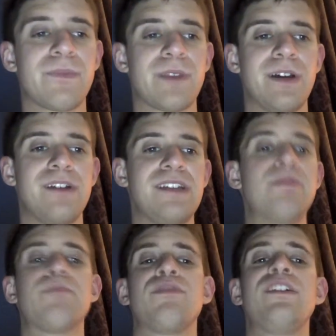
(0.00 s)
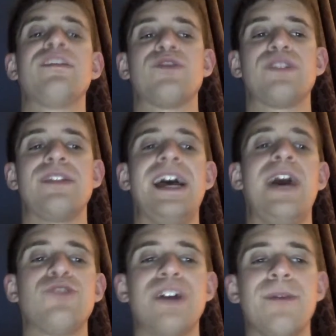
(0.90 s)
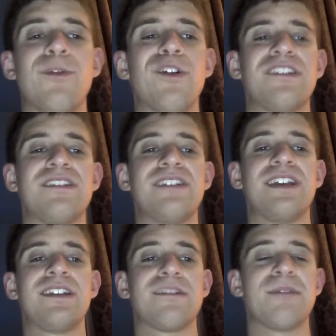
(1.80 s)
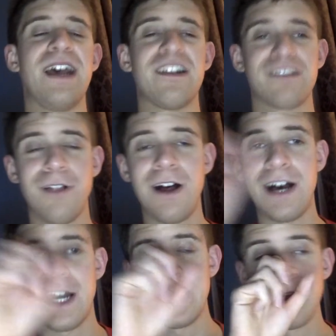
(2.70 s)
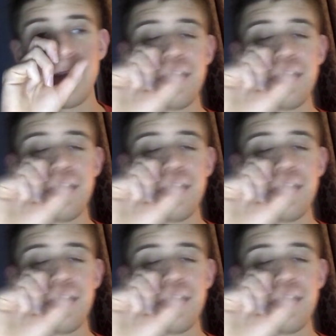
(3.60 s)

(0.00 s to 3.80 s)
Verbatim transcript: uh, Damian Priest, which allowed John Morrison to hit the Spanish Fly